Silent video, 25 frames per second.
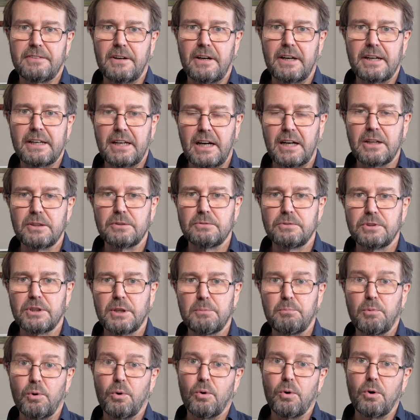I owned
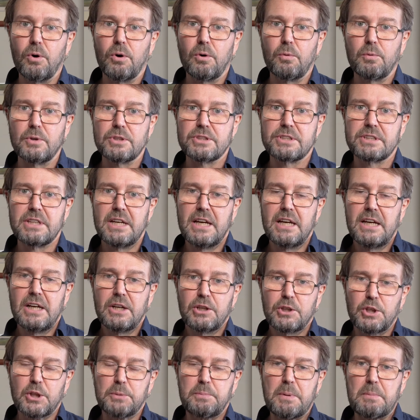them or
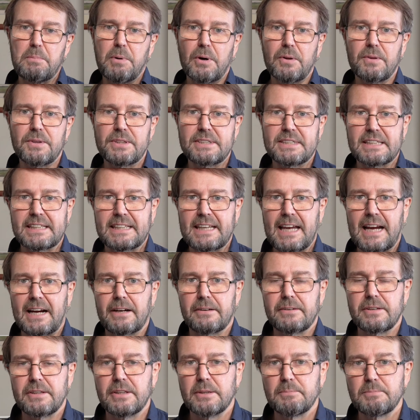could be bothered to
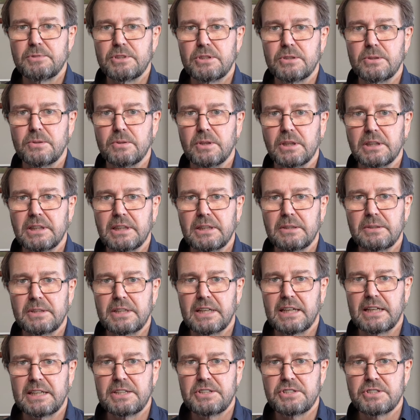carry them to the
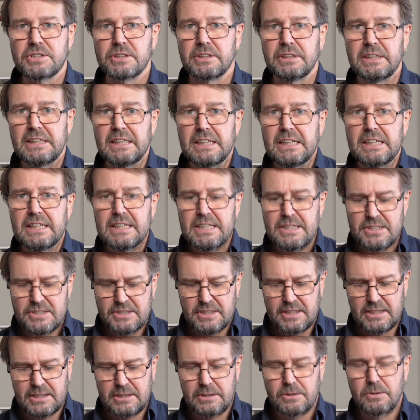location.
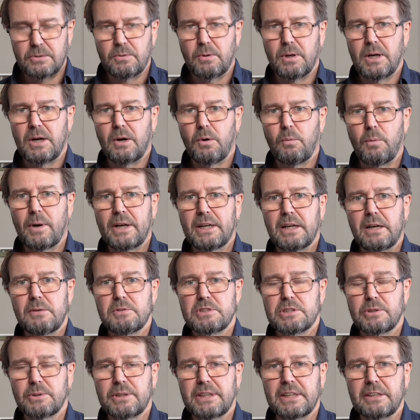So when I
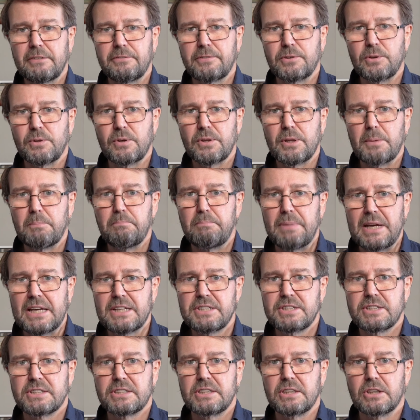was looking for the
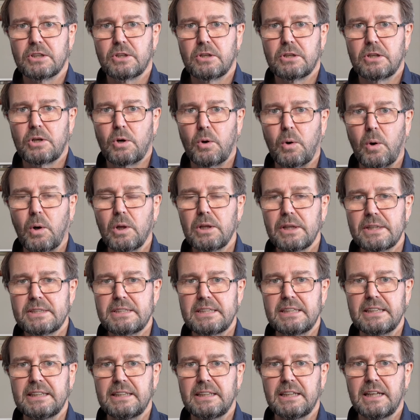best
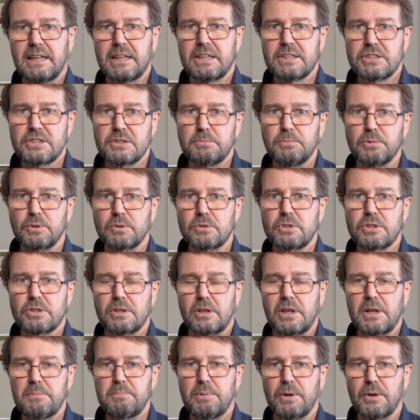quality small
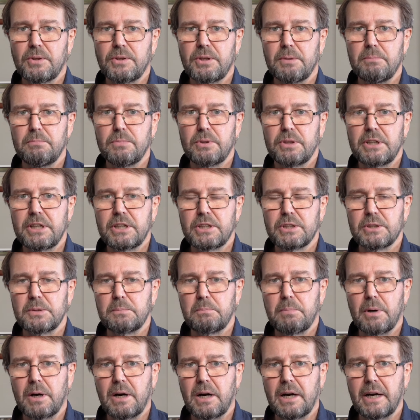tripod that money
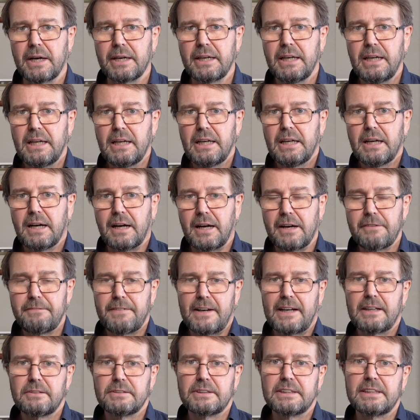could buy, I
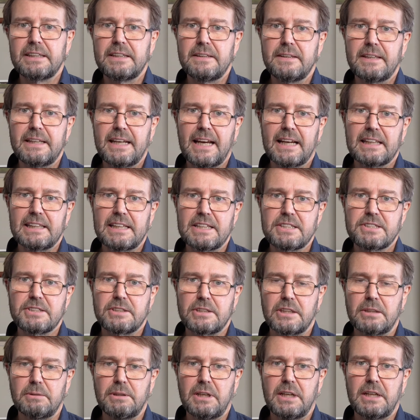found it in the
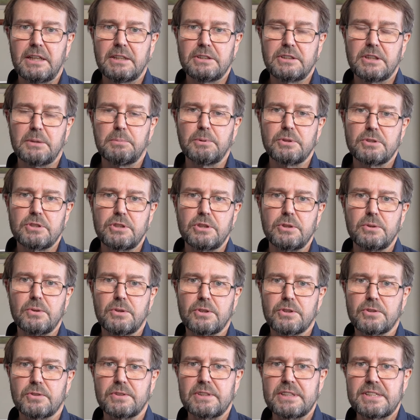
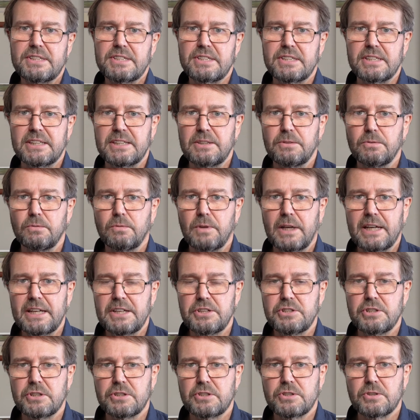LS-223CEX
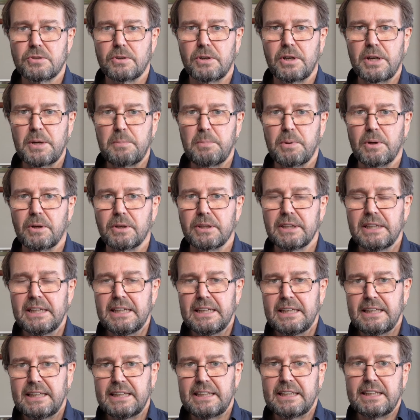Ranger tripod.
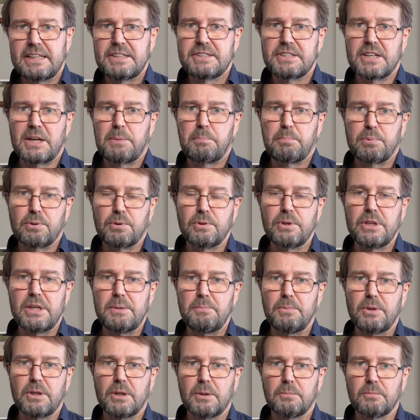It is a
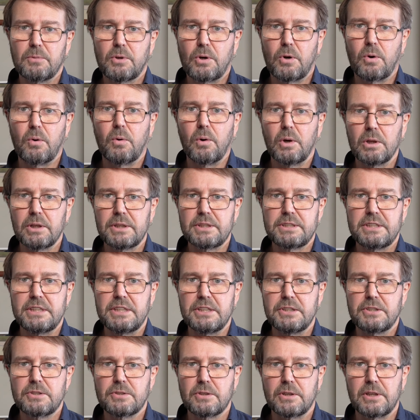premium
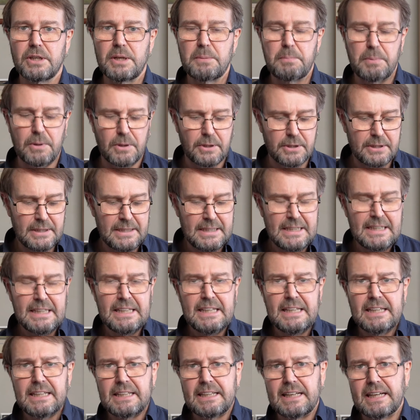quality tripod.
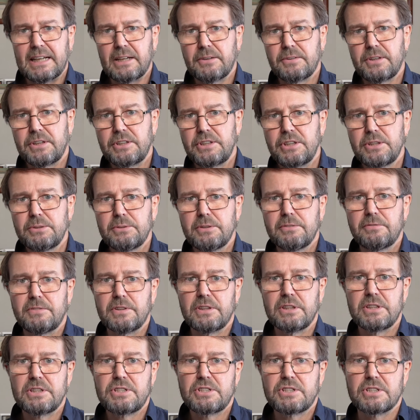Now, the newer
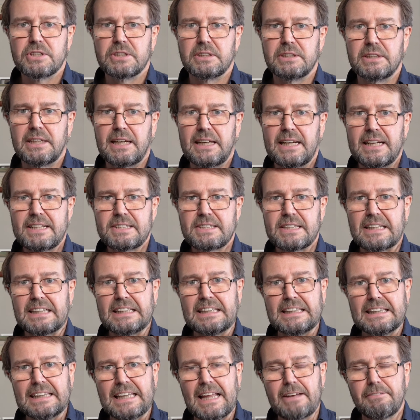version has a
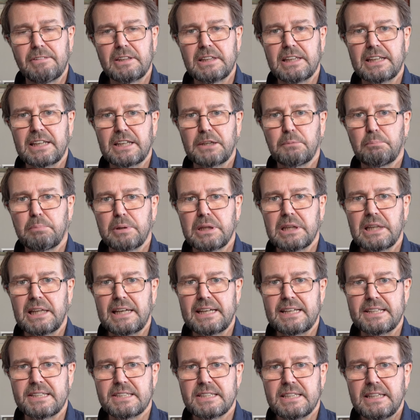leveling
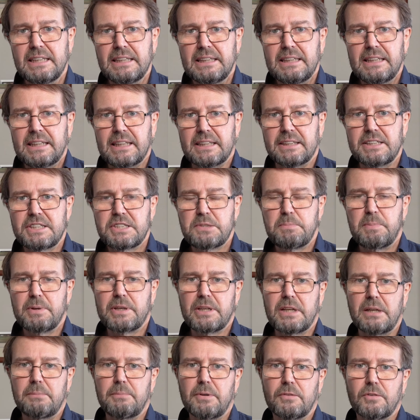plate, and this has
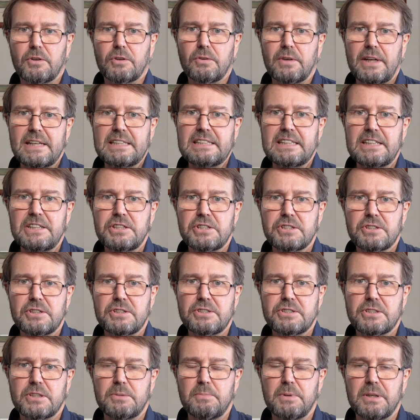become of great
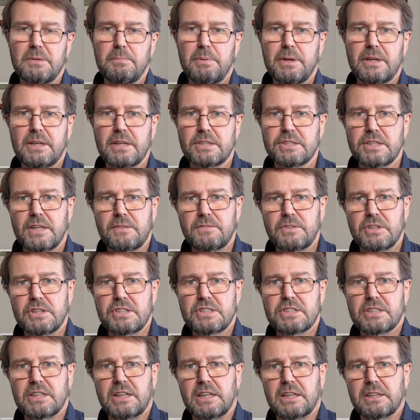interest to me because I've
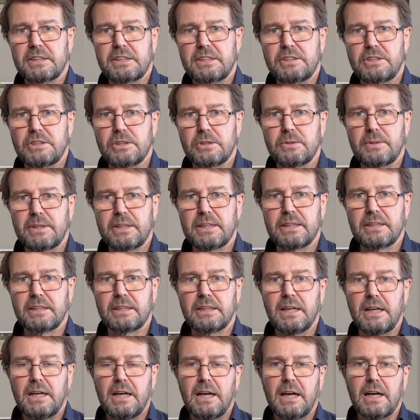just started
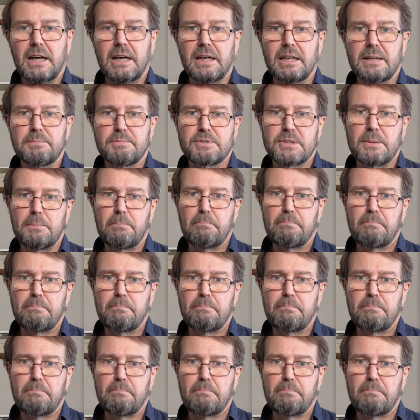doing some